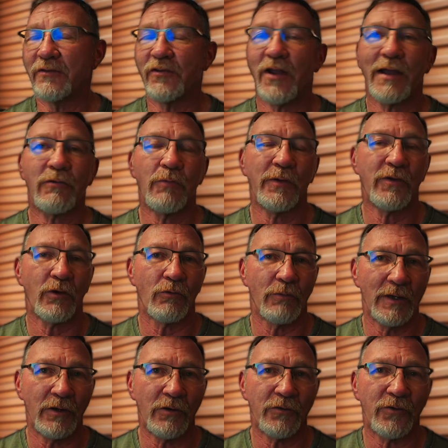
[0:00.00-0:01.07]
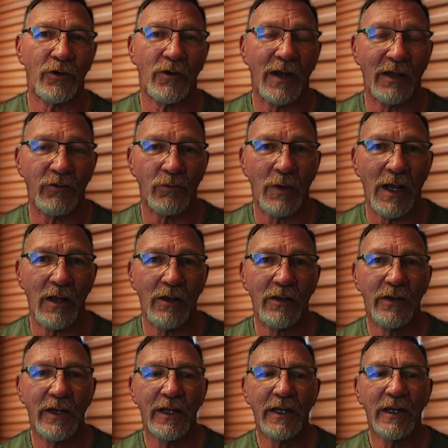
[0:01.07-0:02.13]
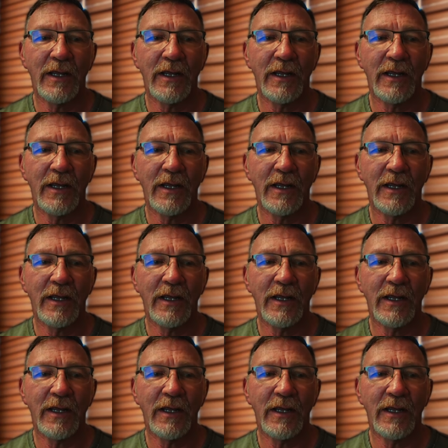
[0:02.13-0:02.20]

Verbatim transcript: Check with your realtor as well,